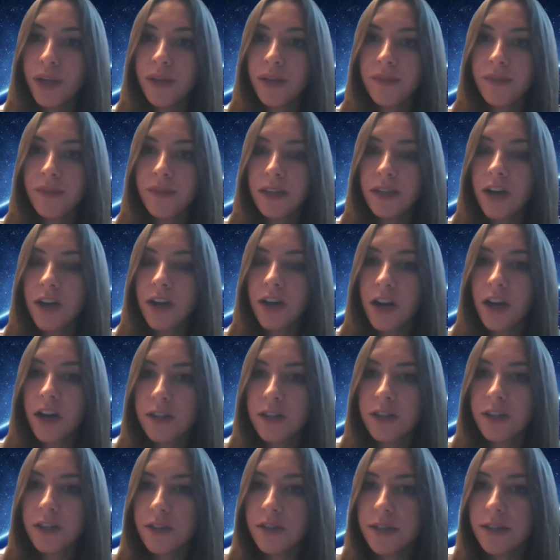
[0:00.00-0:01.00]
the
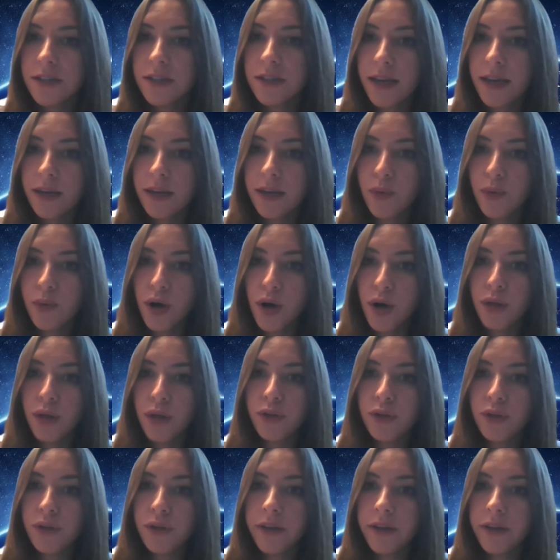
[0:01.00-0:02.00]
doctor said, well,
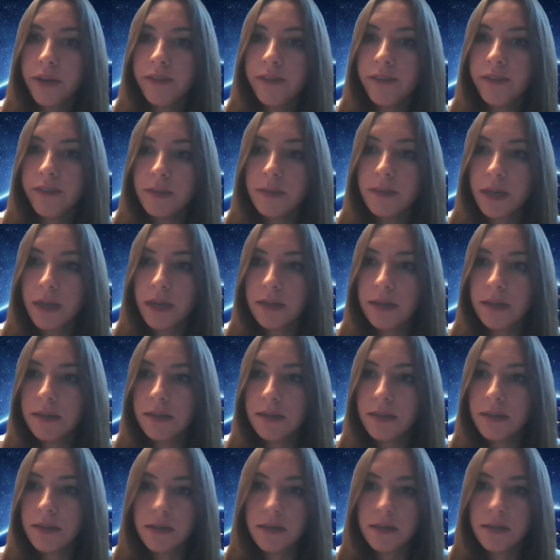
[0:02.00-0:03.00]
your life
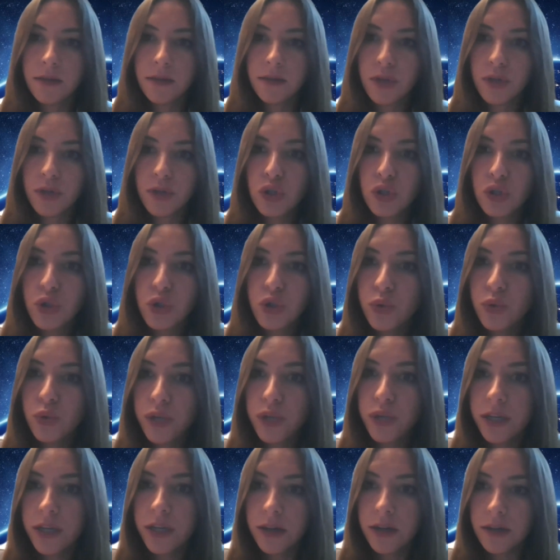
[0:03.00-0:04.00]
expectancy is only two
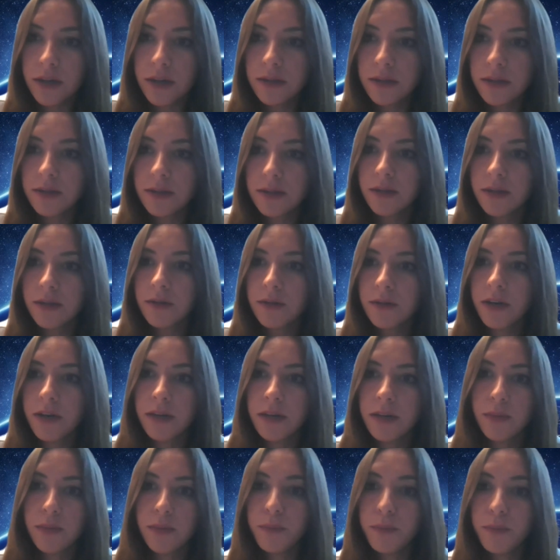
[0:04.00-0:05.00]
years, right?
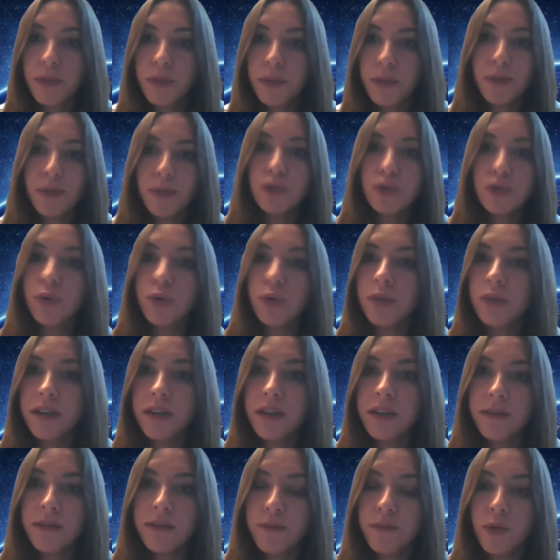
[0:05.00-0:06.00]
People don't
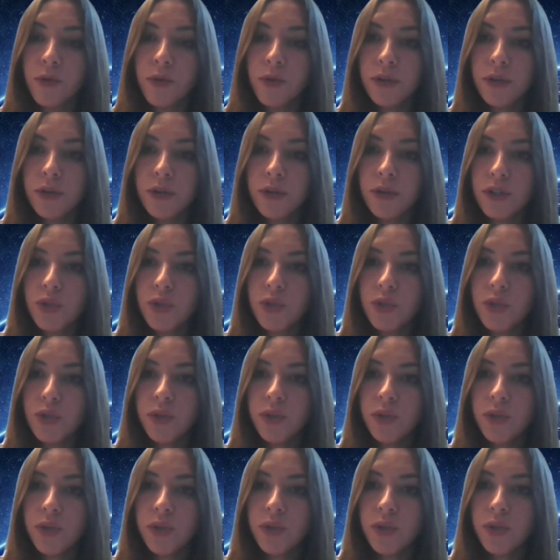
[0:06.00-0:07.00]
live more than two
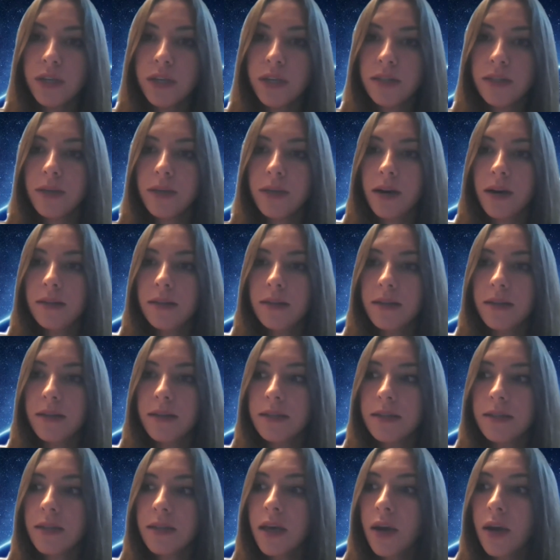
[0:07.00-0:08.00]
years beyond
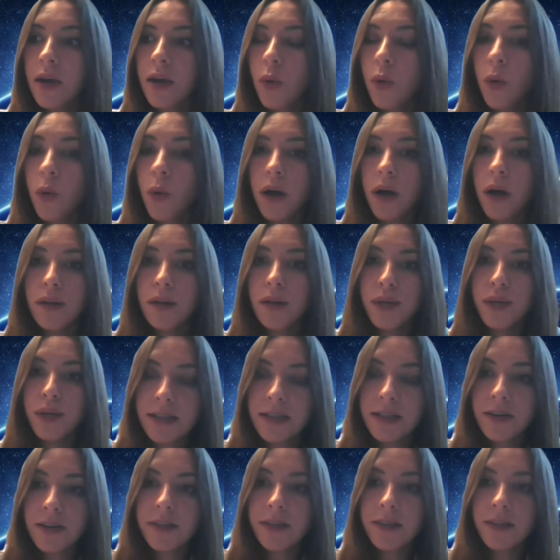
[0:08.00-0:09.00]
this. Well,
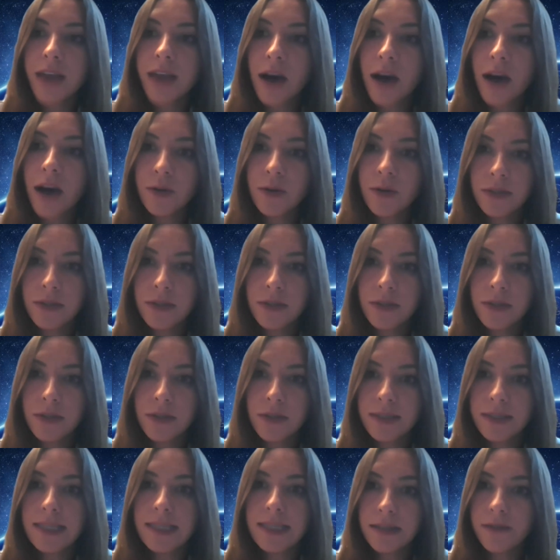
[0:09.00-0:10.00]
there are thousands,
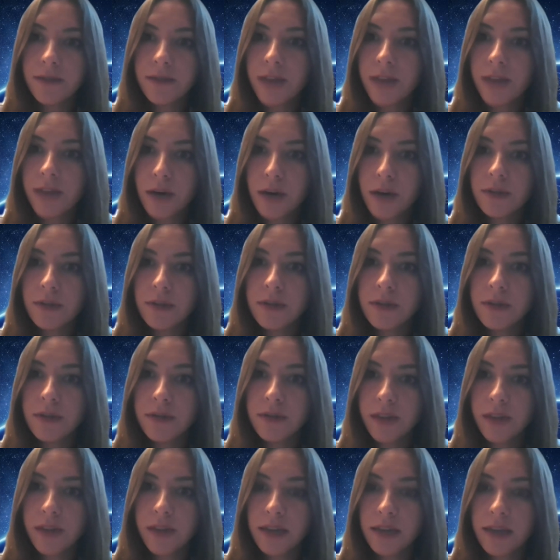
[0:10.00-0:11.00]
tens of thousands
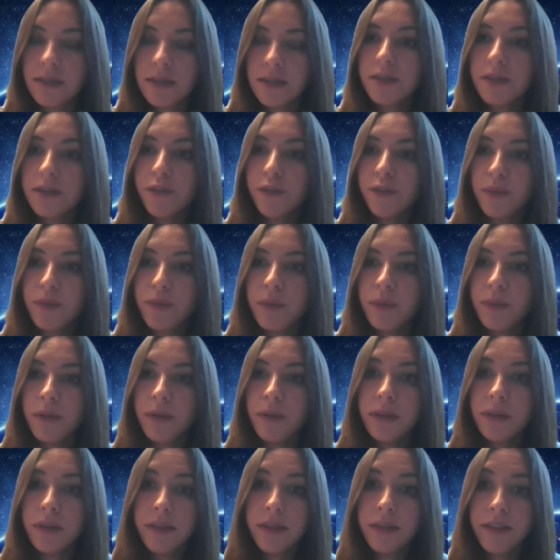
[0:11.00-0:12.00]
of cases of
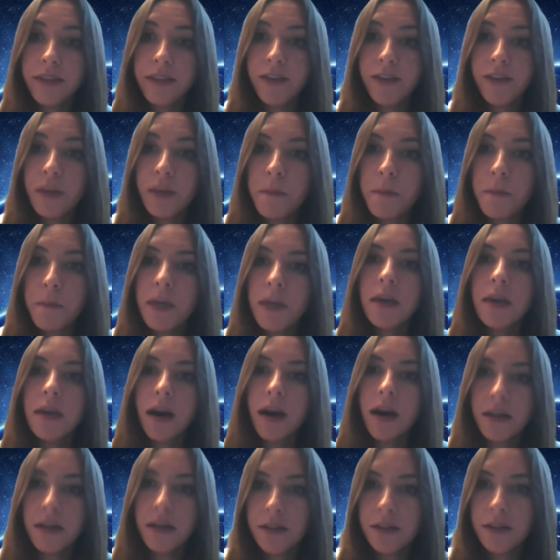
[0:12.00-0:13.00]
people living
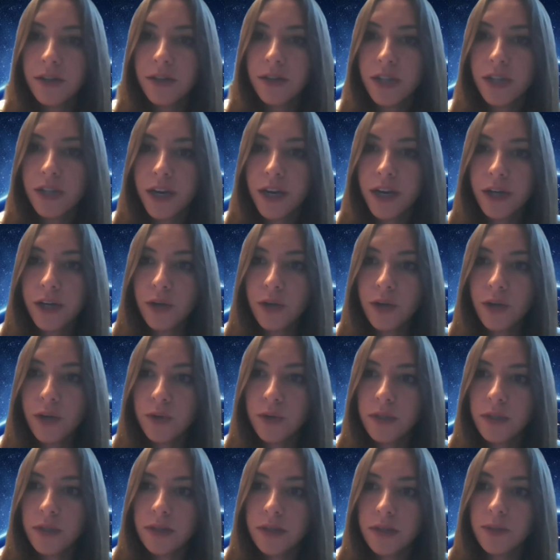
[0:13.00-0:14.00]
beyond their
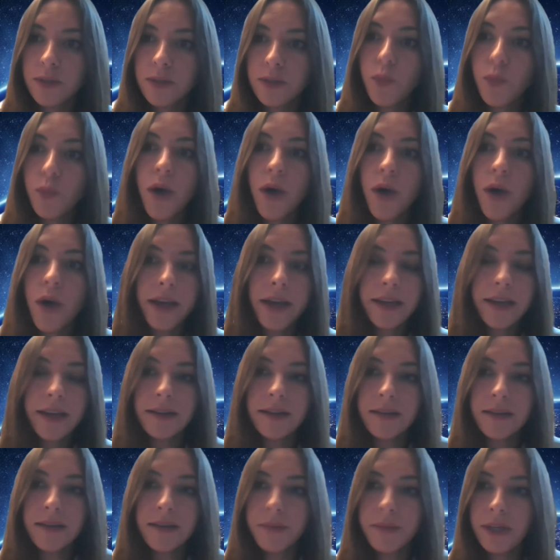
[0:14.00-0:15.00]
diagnosis. Why can't
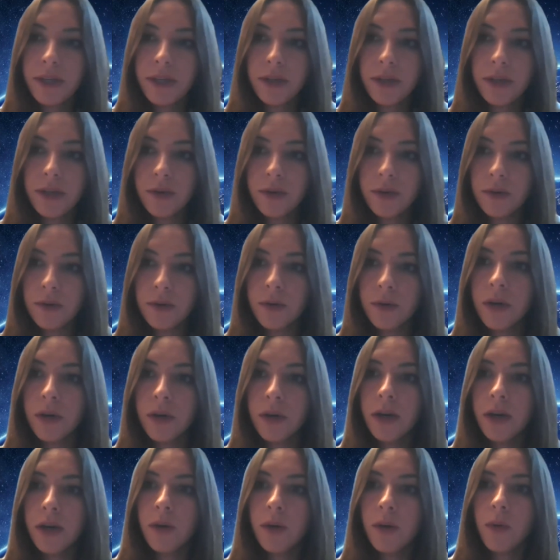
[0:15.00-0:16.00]
it be you?
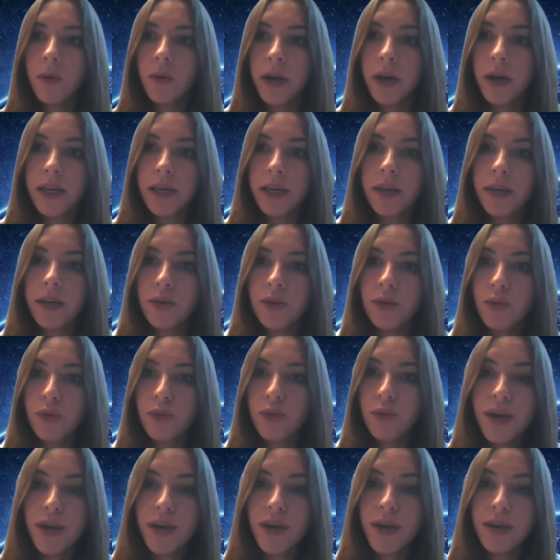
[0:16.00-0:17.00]
Why can't you
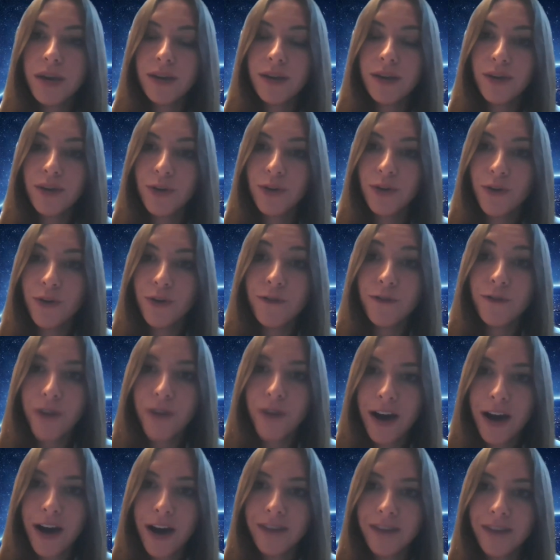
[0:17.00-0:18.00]
make, you know, a
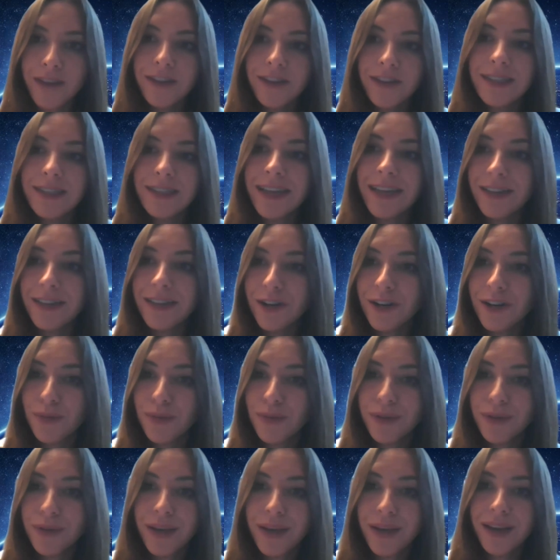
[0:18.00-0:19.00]
five and ten year
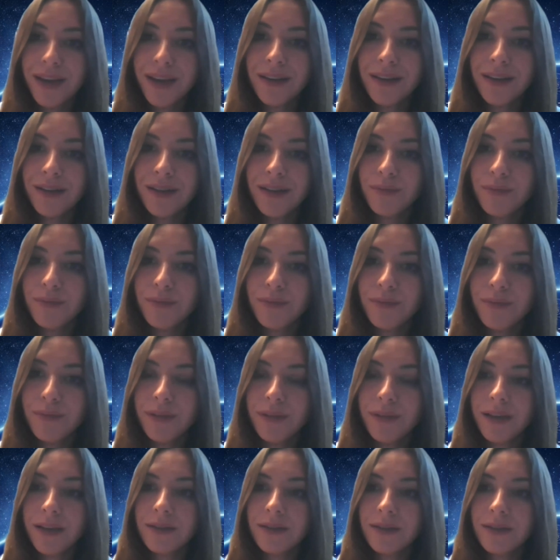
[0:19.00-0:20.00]
plan and
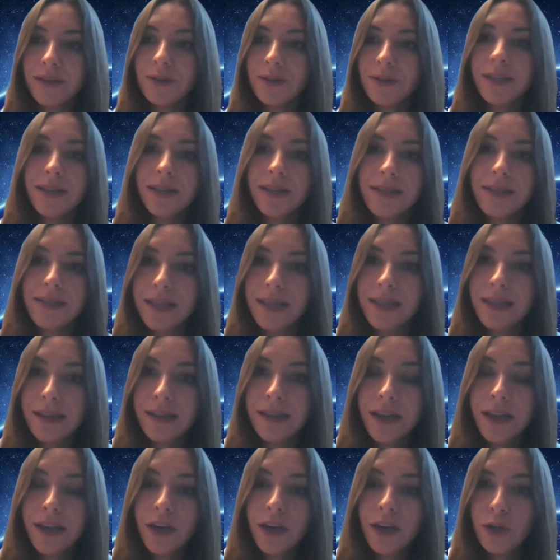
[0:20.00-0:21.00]
plan to dance
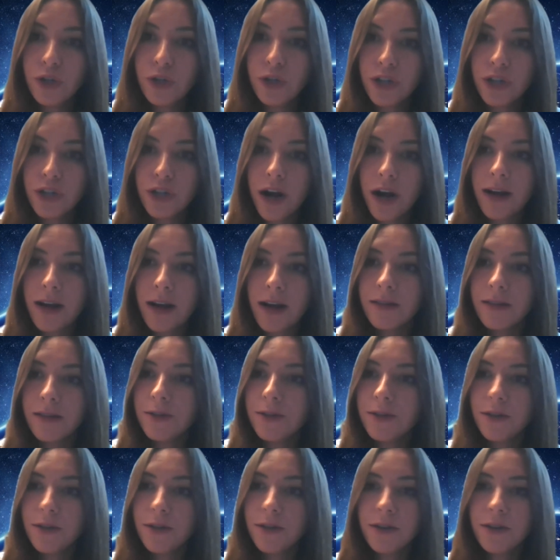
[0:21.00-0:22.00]
at your
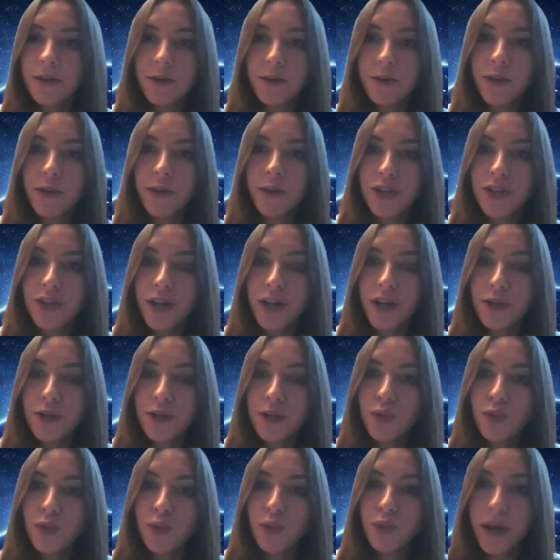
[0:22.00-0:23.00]
child's or your
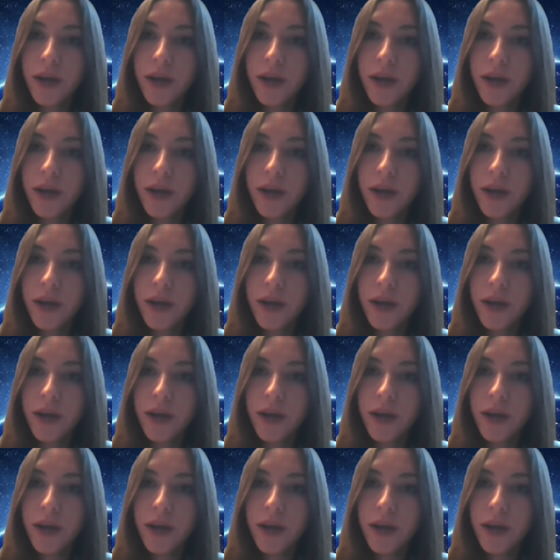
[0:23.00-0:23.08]
grandchild's